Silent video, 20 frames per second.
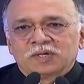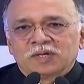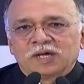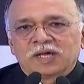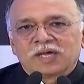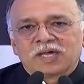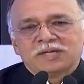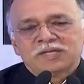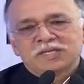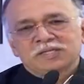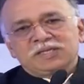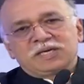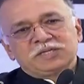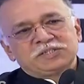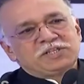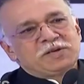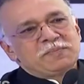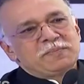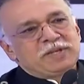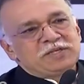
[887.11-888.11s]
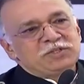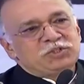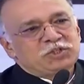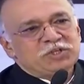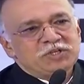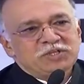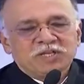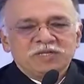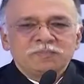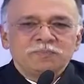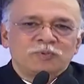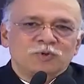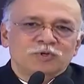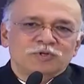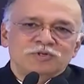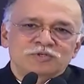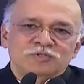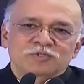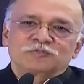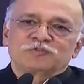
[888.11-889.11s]
Again, Natasha mentioned the
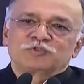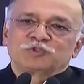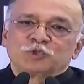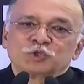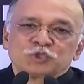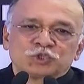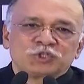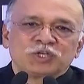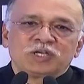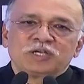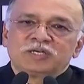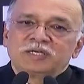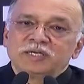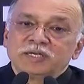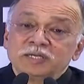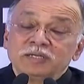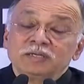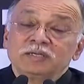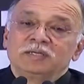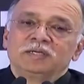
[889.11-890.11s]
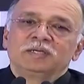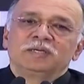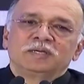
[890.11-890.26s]
importance of social learning.